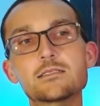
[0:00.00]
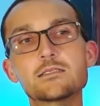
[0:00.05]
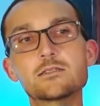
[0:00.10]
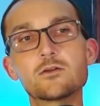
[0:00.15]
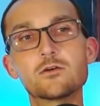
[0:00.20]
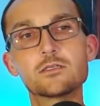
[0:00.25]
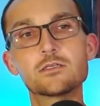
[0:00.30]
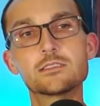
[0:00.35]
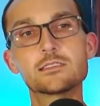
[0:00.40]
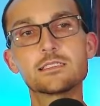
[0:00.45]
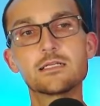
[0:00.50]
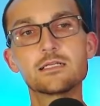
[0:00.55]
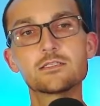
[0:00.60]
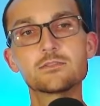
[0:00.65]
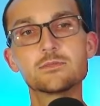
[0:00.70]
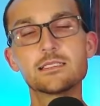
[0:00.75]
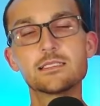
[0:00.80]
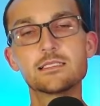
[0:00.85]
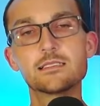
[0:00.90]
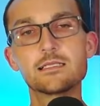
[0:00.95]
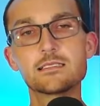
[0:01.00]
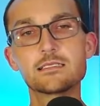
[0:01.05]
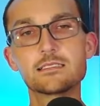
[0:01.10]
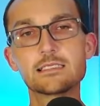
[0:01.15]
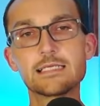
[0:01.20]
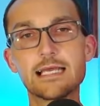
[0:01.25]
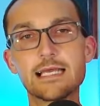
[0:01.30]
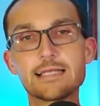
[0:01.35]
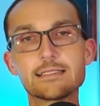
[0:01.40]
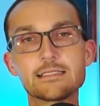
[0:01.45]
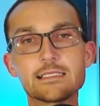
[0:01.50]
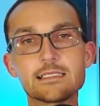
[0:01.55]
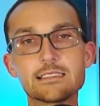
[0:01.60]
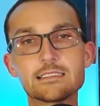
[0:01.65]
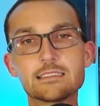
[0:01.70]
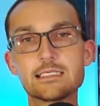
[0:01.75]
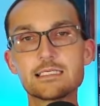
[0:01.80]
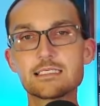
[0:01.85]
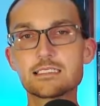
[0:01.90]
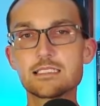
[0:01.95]
source tells me that Leslye
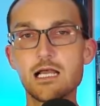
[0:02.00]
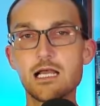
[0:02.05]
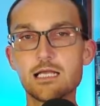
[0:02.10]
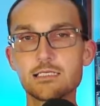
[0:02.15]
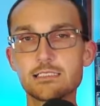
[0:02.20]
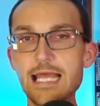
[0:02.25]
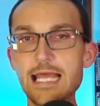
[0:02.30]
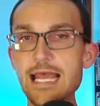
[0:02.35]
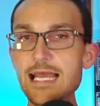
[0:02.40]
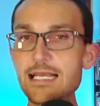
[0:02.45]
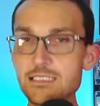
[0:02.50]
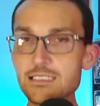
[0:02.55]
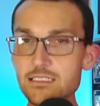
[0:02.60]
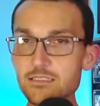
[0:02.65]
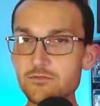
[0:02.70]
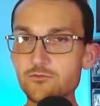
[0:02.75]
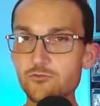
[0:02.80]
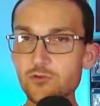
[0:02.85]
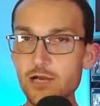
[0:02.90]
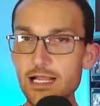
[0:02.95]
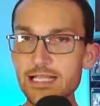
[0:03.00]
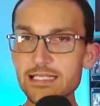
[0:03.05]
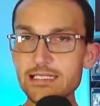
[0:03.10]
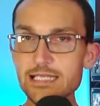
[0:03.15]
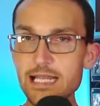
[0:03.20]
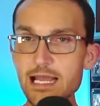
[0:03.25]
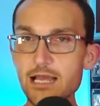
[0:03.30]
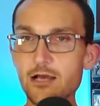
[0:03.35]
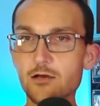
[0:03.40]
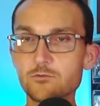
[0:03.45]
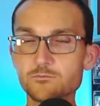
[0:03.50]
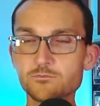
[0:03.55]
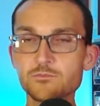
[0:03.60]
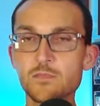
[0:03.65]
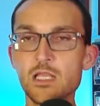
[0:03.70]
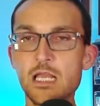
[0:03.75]
Headland does not, as of right now,